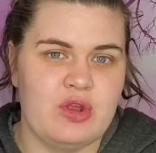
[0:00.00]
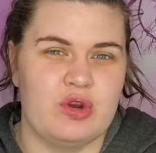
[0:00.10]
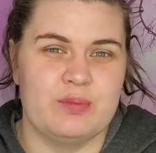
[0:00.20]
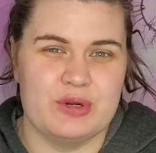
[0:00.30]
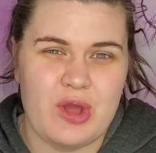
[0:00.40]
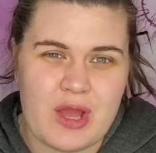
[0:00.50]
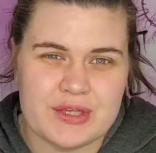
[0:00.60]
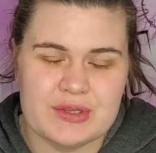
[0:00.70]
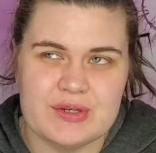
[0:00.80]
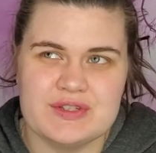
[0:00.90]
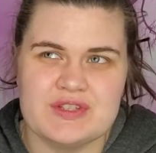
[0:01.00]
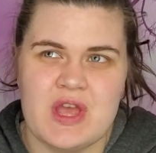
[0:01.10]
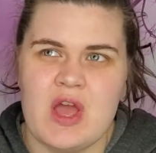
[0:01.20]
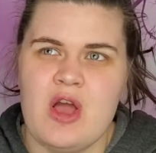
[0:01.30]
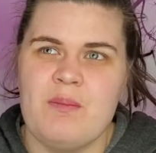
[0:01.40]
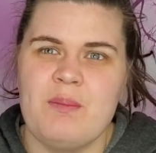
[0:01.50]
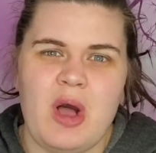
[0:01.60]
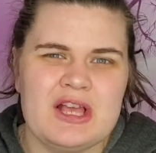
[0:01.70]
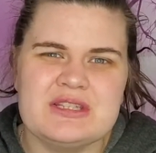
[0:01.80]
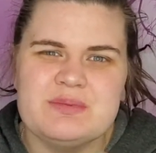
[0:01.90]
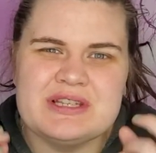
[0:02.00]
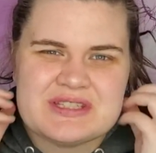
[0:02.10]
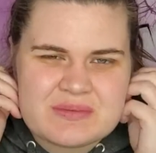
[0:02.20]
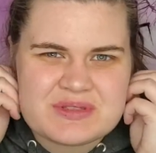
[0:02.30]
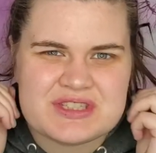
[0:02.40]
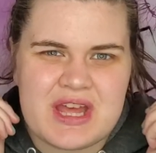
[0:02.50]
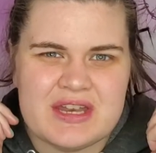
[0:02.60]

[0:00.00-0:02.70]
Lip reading: her binoculars, possibly some stud